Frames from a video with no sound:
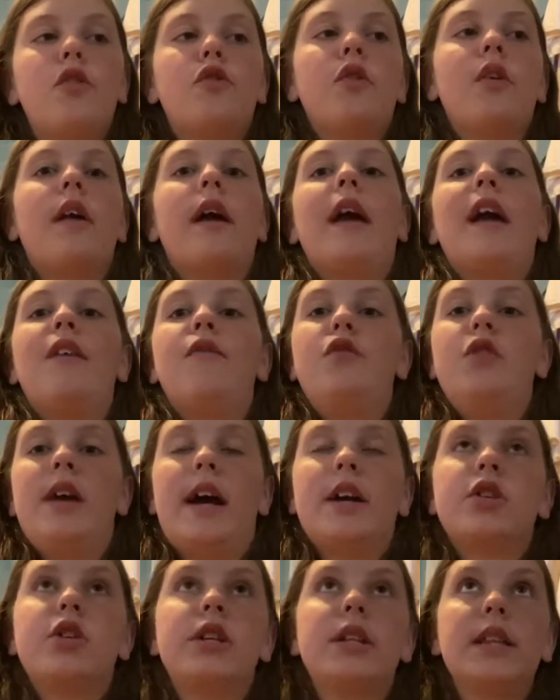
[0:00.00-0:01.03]
So like, if she
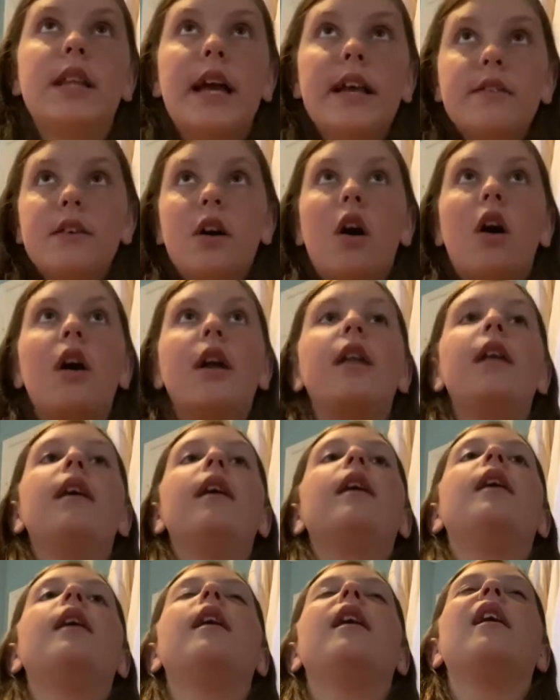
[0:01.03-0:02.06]
actually likes it on,
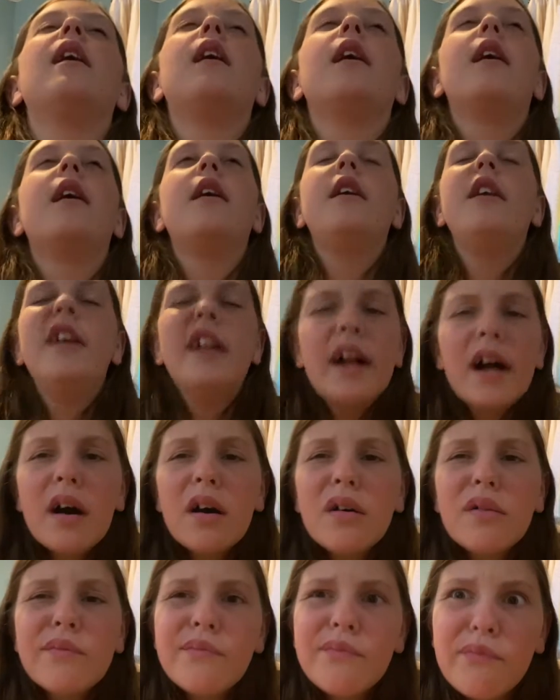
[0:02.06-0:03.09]
you know.